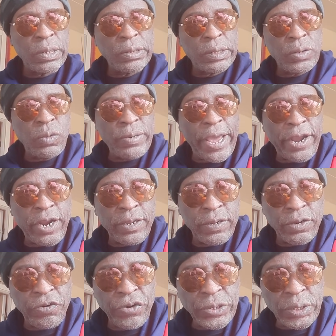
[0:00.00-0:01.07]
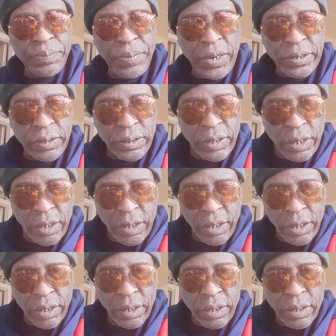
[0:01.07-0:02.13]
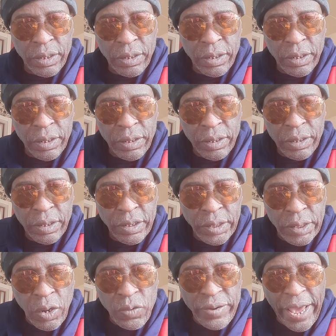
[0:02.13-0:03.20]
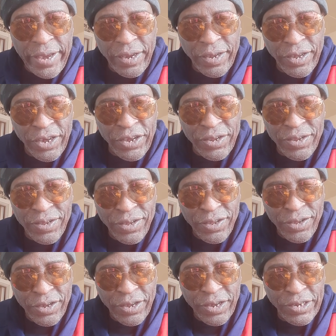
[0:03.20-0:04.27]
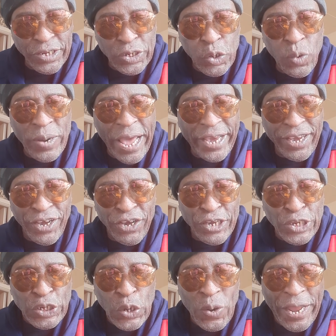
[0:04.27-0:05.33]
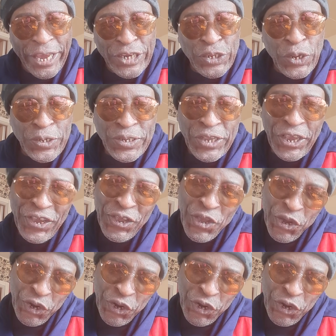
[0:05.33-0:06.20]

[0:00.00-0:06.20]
But sound like, you know? Christmas. It sound like it just say